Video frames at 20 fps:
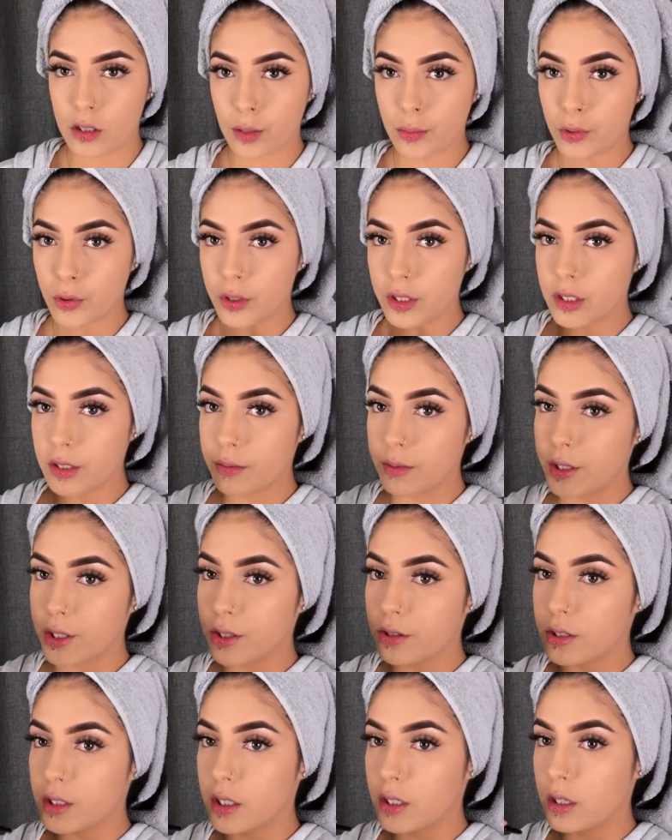I'm going to be
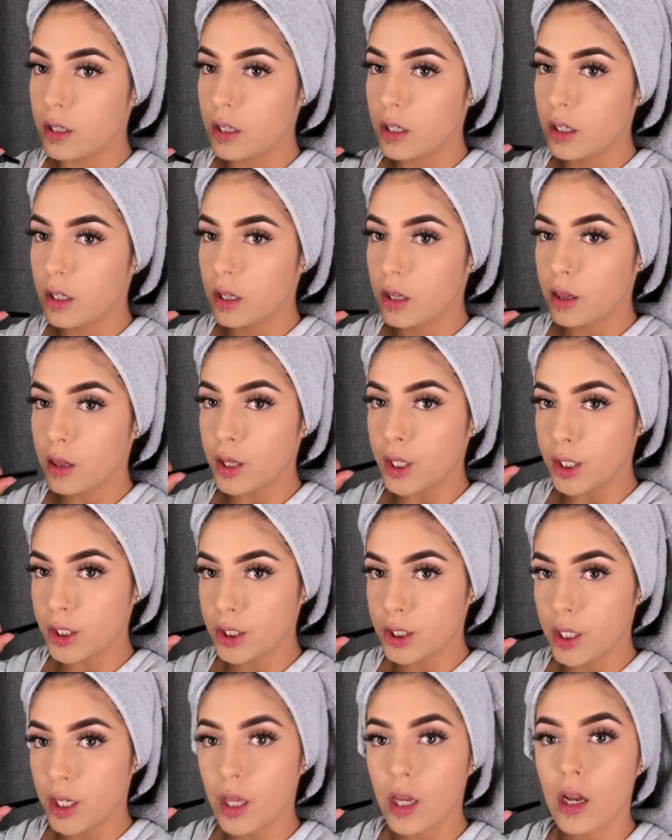using this
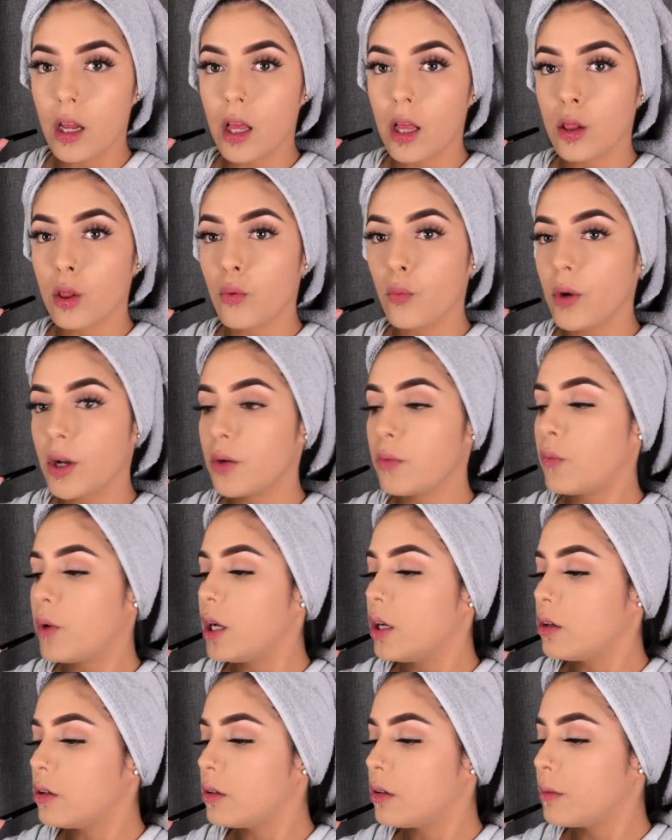shade in the Wet n
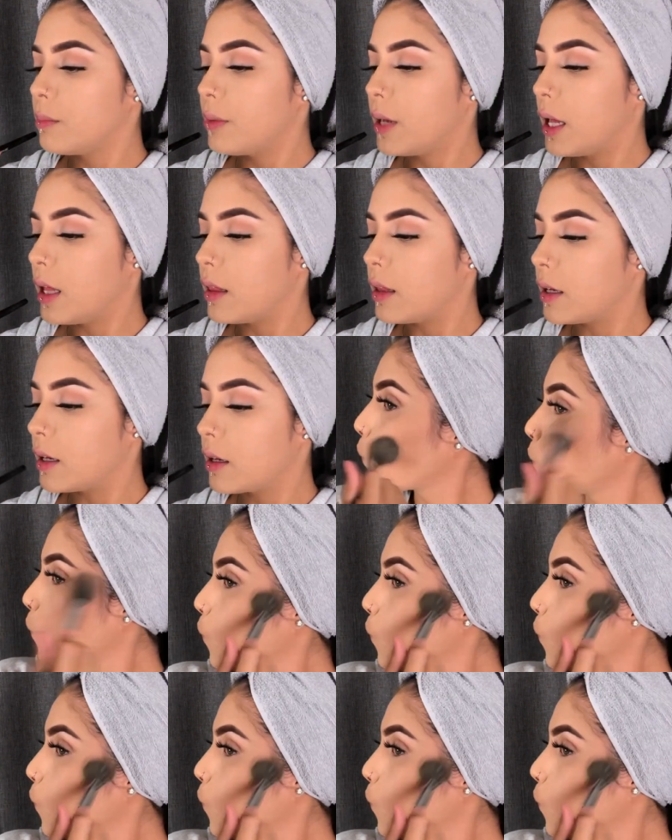Wild palette.